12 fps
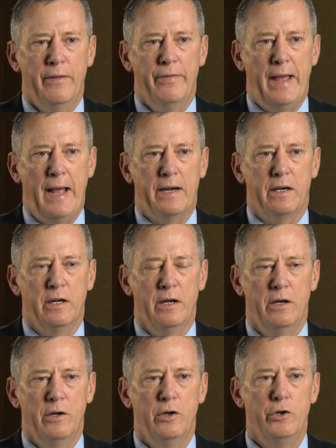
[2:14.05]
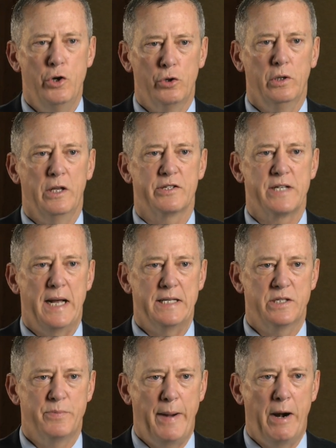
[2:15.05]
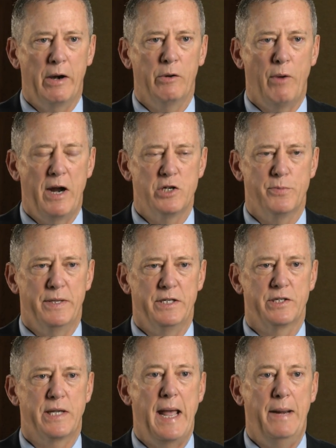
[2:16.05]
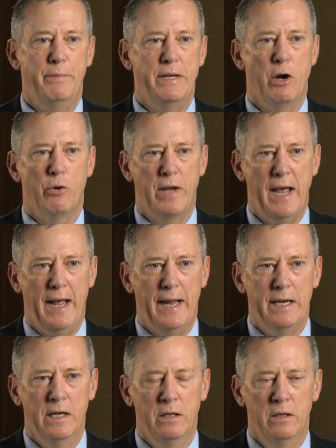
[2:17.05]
that nucleoside-sparing regimens can be okay.